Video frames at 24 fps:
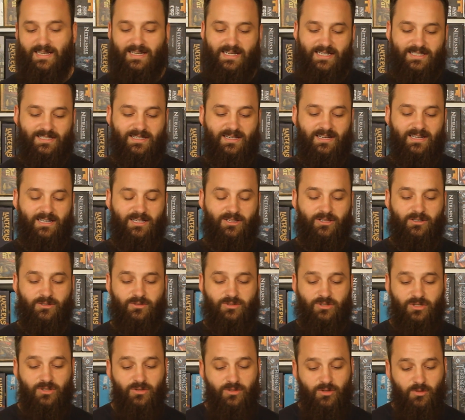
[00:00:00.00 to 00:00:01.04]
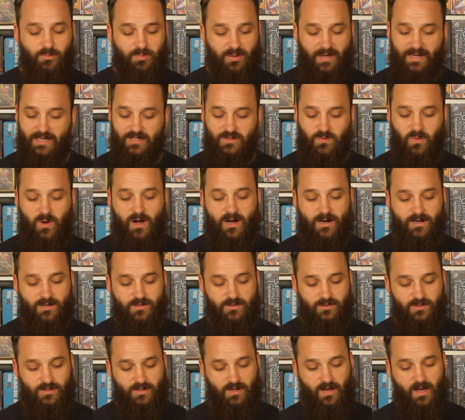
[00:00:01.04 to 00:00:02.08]
It's going to include 2 new
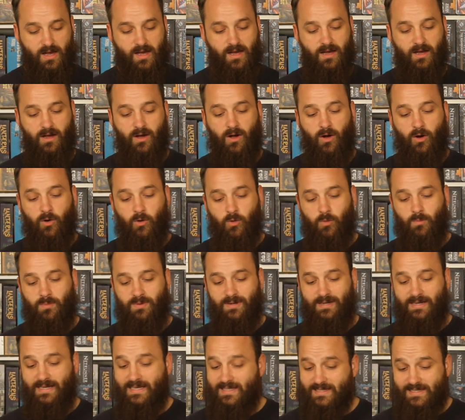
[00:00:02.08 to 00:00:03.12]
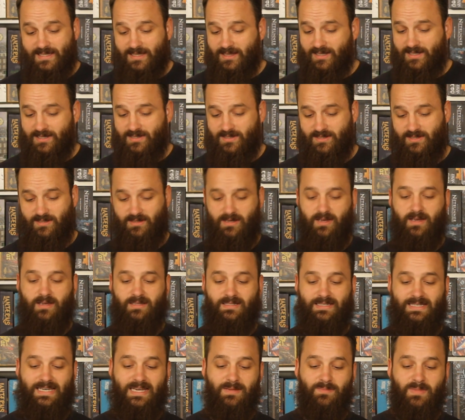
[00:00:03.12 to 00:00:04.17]
Planeswalkers,
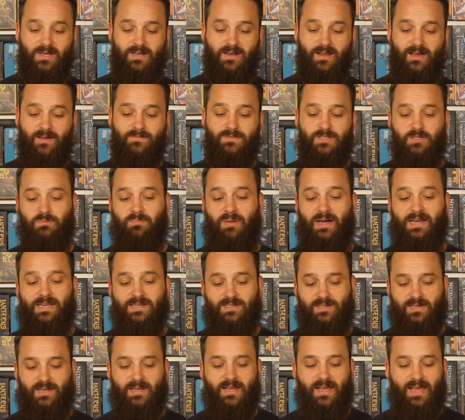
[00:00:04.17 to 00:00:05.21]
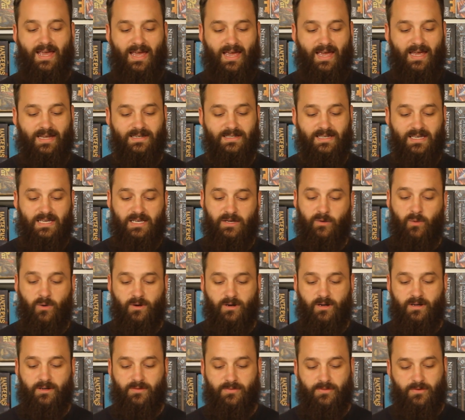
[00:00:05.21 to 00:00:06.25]
Ob-Nixilis, Demon of Spite, and
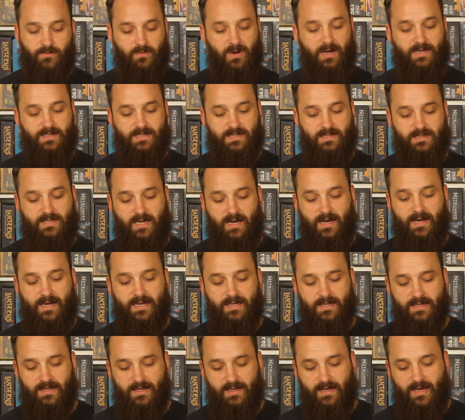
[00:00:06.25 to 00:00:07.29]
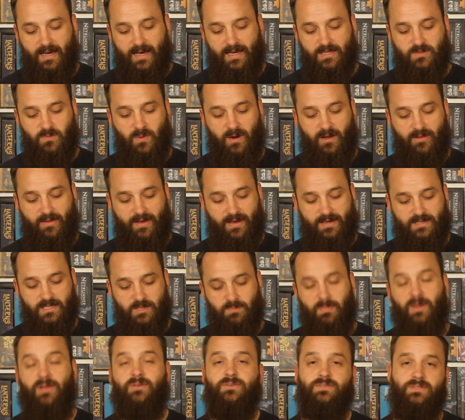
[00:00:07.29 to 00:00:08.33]
Kiora, the Rising Tide, as well as
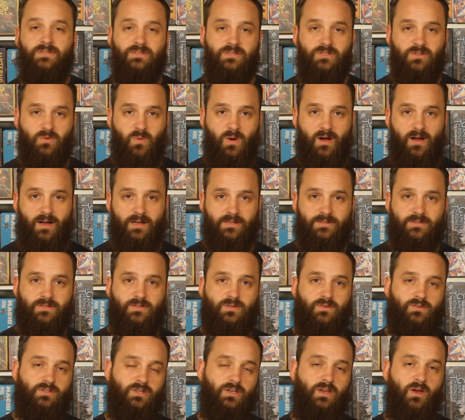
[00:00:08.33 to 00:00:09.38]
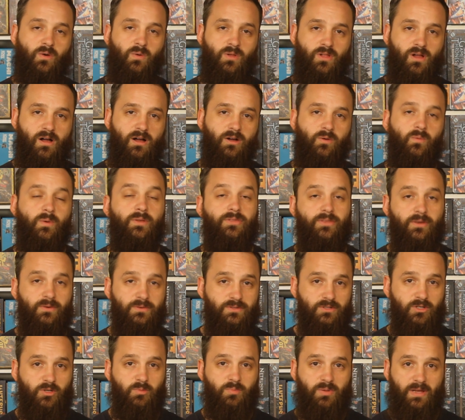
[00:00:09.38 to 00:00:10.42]
spells and squads to go along with
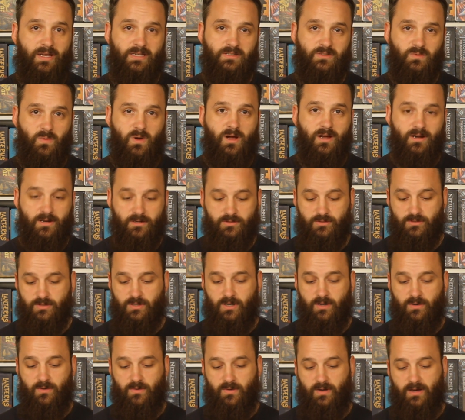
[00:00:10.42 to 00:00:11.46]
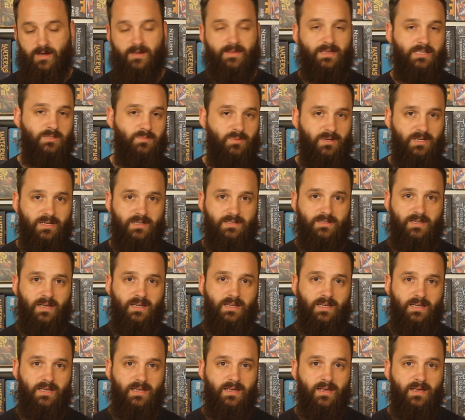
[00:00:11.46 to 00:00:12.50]
those new Planeswalkers. So that's pretty
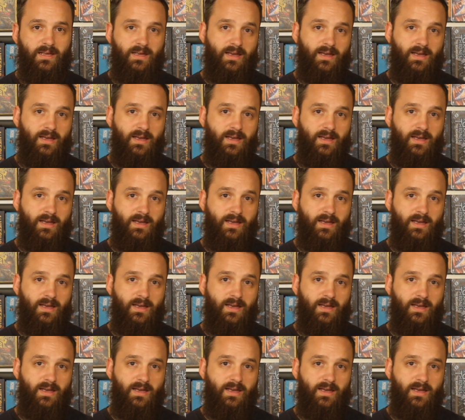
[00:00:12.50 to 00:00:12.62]
exciting.